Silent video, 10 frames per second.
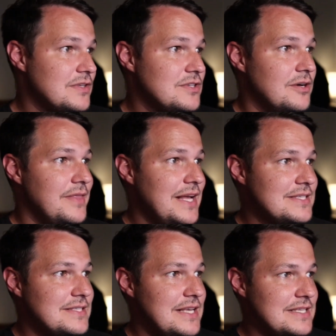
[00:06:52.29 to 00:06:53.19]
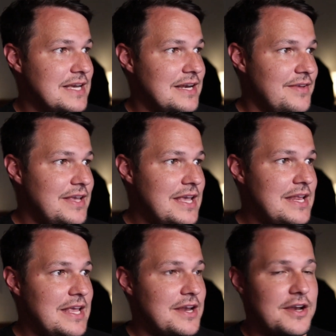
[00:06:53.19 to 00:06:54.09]
So that's that's kind of it, it
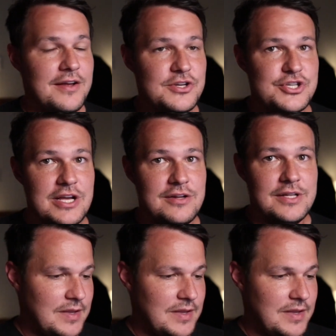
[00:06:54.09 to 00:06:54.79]
in a nutshell.